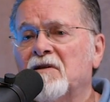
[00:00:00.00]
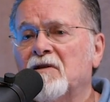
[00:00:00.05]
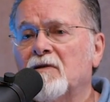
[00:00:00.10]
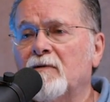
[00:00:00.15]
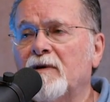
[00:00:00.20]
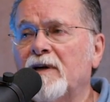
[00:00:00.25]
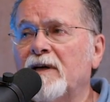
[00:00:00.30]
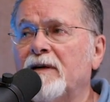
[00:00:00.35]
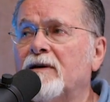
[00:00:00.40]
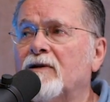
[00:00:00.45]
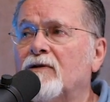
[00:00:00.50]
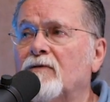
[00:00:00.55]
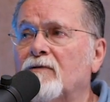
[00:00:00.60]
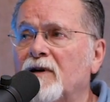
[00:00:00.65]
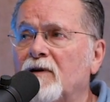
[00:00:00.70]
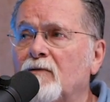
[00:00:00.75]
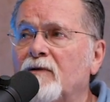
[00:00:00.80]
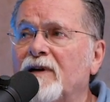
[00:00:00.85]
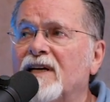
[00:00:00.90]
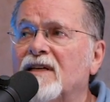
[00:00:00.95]
Three,
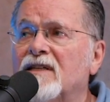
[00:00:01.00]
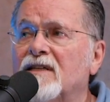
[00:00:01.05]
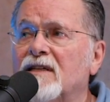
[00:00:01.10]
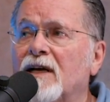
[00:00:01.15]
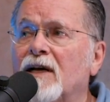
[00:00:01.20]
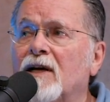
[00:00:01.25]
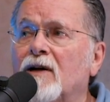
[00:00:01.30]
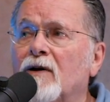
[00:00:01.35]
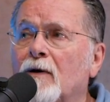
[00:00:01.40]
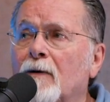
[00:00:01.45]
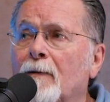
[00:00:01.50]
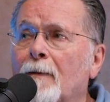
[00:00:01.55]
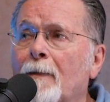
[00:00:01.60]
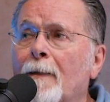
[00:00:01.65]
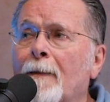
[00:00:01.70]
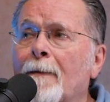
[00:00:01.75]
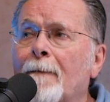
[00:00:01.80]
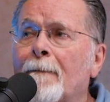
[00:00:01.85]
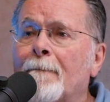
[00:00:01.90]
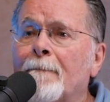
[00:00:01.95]
three weeks later,
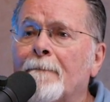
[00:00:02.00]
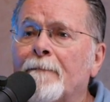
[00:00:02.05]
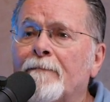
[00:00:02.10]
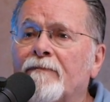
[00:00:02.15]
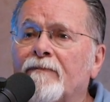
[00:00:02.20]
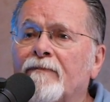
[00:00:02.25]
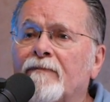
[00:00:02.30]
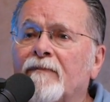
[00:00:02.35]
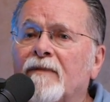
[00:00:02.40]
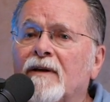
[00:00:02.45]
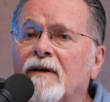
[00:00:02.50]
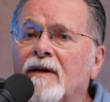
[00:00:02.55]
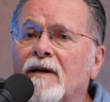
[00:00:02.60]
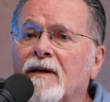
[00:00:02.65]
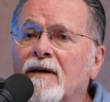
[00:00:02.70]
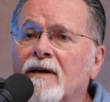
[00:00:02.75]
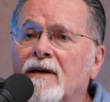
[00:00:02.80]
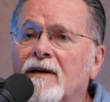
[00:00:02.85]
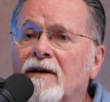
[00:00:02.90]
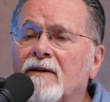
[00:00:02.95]

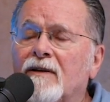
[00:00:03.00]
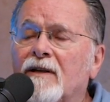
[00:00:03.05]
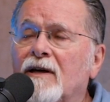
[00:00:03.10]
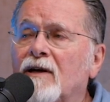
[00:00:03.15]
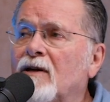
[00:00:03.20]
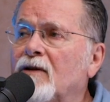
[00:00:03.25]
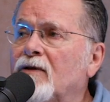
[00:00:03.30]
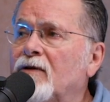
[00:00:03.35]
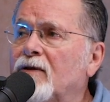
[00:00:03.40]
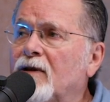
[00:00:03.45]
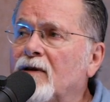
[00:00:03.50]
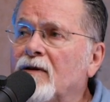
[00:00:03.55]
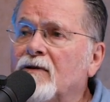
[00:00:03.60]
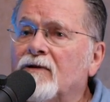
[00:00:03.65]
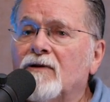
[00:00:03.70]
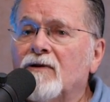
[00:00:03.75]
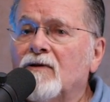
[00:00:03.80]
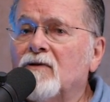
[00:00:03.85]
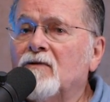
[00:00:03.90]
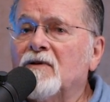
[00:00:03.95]
uh, they'll they'll
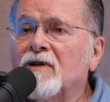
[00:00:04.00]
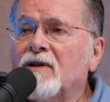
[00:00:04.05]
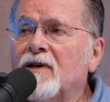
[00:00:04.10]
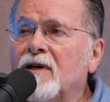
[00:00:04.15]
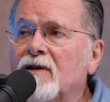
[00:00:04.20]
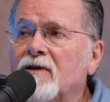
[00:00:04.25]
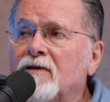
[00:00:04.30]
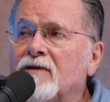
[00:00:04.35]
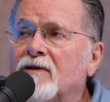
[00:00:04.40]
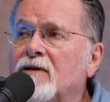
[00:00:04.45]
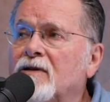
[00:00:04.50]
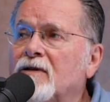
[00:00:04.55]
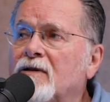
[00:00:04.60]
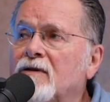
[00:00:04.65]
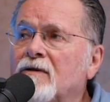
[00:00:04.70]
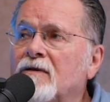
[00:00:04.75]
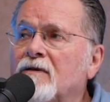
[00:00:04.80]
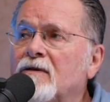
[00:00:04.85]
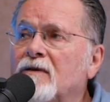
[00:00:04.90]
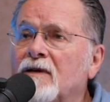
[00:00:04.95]
do what they used to
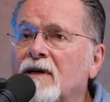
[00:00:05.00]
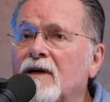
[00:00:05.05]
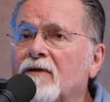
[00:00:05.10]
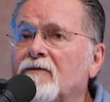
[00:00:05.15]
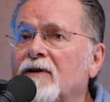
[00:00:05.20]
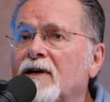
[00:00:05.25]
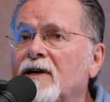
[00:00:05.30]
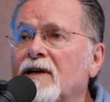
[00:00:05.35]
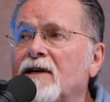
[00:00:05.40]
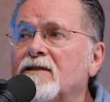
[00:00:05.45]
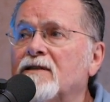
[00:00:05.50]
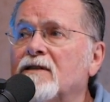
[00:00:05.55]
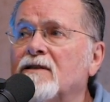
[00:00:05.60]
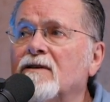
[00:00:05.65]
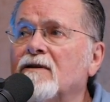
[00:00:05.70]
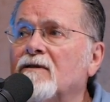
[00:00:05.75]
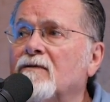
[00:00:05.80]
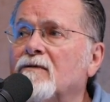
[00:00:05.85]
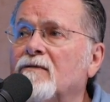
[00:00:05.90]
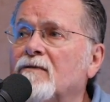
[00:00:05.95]
do. Every
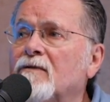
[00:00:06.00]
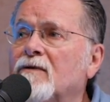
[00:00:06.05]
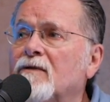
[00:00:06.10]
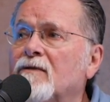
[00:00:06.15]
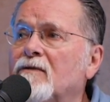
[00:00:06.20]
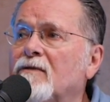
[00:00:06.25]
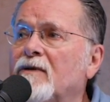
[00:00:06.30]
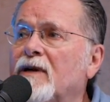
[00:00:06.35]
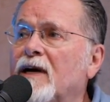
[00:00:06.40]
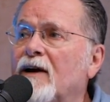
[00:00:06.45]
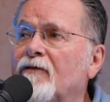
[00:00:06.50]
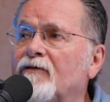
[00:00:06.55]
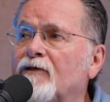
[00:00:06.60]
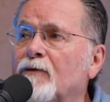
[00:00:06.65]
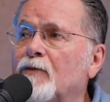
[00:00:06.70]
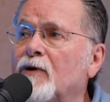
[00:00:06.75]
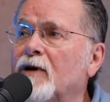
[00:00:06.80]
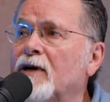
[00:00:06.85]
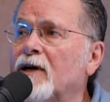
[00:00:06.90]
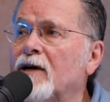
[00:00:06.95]
Easter, we have
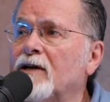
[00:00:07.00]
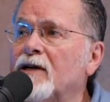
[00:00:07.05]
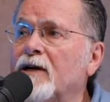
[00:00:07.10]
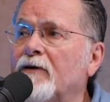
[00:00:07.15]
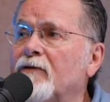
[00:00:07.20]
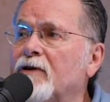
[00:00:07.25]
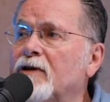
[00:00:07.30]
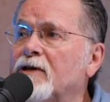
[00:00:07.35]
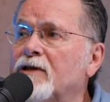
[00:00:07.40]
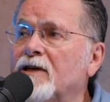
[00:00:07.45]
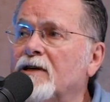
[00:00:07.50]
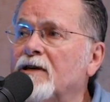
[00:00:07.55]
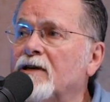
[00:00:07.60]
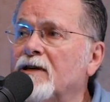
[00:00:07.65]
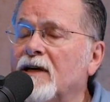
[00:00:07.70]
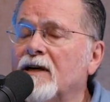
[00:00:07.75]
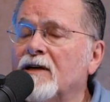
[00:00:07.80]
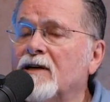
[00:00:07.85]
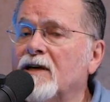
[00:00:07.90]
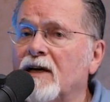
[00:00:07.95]
to bring out every cha-
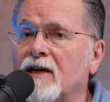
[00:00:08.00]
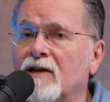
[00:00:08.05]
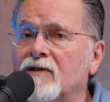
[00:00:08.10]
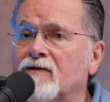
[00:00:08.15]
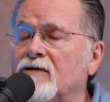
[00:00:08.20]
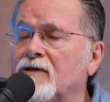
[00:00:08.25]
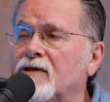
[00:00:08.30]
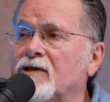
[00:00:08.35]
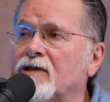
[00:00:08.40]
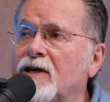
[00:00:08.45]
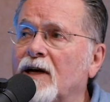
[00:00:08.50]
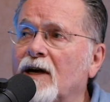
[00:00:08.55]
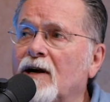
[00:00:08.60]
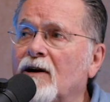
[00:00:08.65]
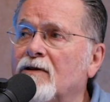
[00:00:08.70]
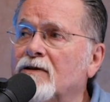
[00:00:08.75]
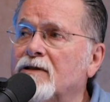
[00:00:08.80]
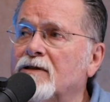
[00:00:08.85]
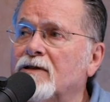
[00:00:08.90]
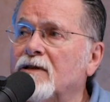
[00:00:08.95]
extra
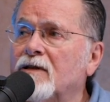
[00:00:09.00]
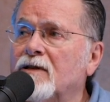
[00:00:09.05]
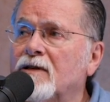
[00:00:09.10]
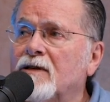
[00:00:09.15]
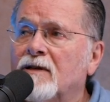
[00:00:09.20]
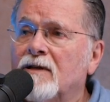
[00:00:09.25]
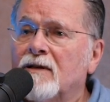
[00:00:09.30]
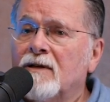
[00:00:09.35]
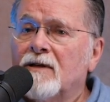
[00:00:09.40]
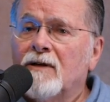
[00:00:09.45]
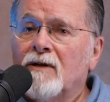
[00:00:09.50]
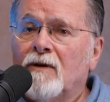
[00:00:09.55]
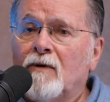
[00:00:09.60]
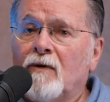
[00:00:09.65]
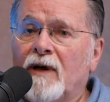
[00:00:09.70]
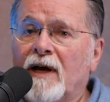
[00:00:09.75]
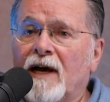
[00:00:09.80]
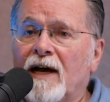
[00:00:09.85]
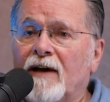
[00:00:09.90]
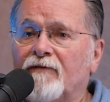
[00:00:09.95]
chairs.
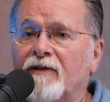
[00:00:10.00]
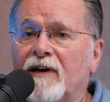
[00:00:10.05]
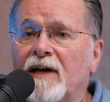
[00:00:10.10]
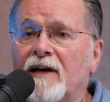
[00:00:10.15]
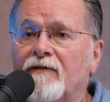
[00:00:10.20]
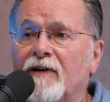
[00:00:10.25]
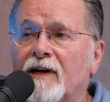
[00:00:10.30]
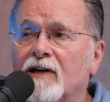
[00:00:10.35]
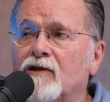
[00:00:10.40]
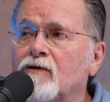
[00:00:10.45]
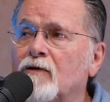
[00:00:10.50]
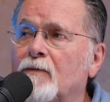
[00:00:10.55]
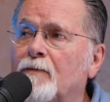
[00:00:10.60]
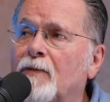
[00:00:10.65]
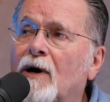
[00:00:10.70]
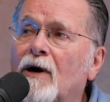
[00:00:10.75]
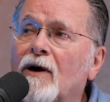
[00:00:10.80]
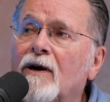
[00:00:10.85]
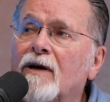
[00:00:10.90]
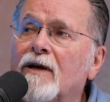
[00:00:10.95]
We have to have extra
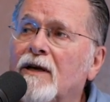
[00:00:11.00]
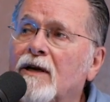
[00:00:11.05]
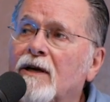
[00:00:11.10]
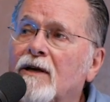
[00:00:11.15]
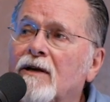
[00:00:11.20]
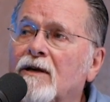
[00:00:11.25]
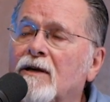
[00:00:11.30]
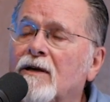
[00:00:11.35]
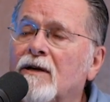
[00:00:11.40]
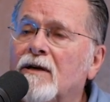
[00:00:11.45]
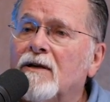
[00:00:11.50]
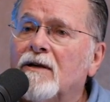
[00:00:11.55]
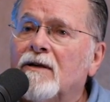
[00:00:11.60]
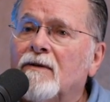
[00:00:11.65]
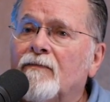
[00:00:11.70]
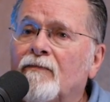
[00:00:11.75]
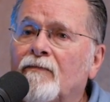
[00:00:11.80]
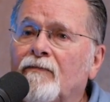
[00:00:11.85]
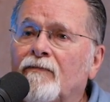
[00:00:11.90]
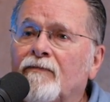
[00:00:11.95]
parking
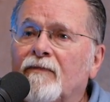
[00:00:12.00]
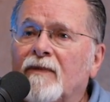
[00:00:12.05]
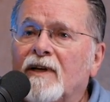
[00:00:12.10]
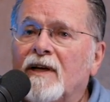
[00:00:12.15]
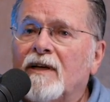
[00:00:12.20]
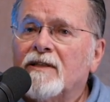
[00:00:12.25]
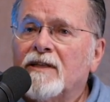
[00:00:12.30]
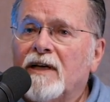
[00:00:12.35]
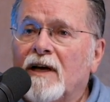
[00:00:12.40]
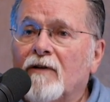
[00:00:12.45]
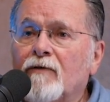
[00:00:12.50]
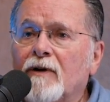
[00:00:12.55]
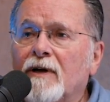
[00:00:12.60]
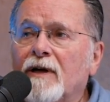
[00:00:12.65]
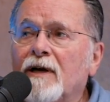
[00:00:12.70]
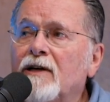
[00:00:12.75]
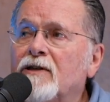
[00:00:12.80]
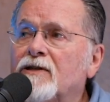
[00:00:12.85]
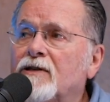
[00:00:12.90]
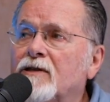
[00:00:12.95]
because every
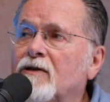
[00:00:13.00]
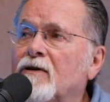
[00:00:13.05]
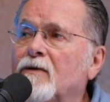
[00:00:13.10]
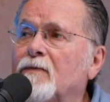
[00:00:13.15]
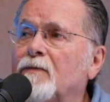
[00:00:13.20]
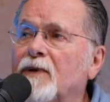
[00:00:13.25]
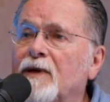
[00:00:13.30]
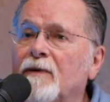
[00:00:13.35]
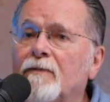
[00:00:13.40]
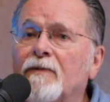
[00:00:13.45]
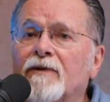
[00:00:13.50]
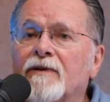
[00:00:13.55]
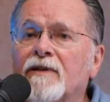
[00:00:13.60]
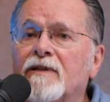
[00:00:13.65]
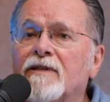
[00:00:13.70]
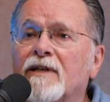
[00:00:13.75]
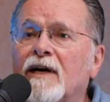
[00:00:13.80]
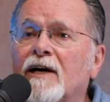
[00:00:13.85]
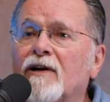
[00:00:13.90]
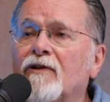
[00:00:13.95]
Easter people
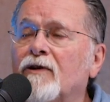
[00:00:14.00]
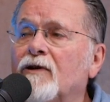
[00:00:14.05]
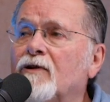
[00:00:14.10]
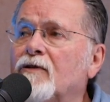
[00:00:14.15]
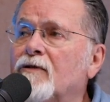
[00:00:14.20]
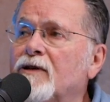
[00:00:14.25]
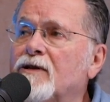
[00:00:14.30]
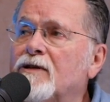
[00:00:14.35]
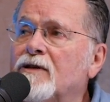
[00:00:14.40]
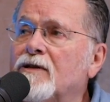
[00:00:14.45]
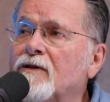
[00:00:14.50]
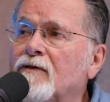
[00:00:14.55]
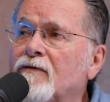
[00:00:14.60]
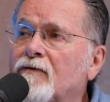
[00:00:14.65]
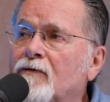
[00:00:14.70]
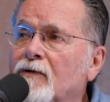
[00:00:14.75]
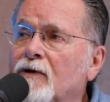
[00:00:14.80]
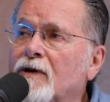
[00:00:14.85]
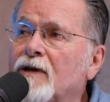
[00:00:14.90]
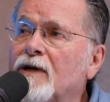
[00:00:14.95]
decide they're Christian
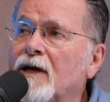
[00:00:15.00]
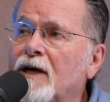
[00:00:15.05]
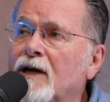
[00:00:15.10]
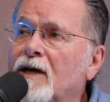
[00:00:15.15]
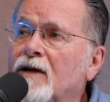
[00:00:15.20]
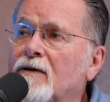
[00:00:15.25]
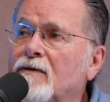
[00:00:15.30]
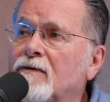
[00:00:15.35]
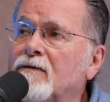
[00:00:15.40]
for a day.